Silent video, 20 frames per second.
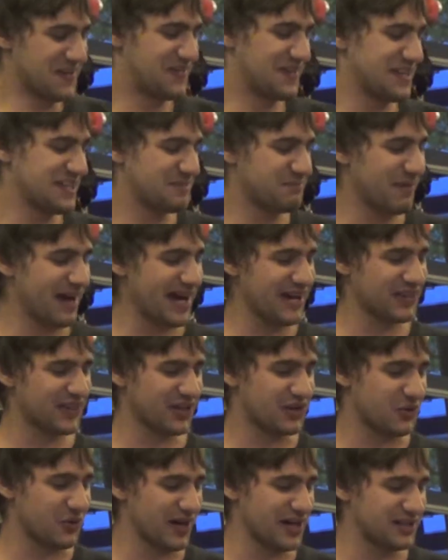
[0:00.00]
These math
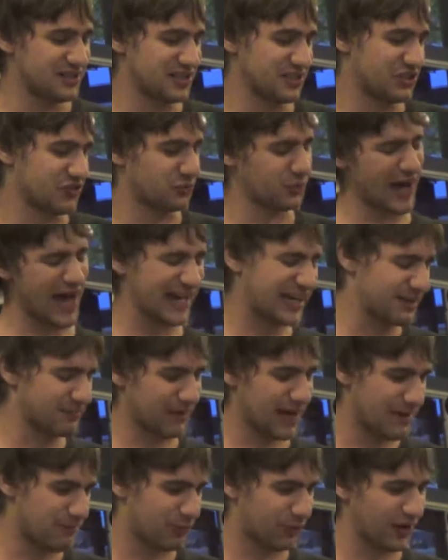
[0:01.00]
equations racking
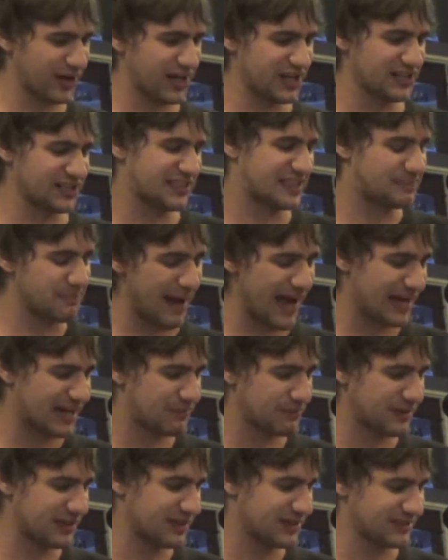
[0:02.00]
my brain,
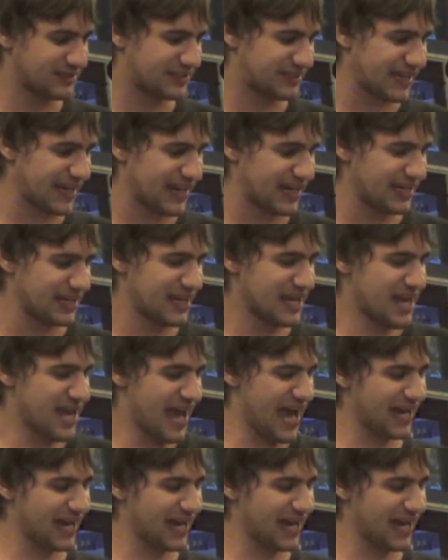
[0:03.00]
smack me insane.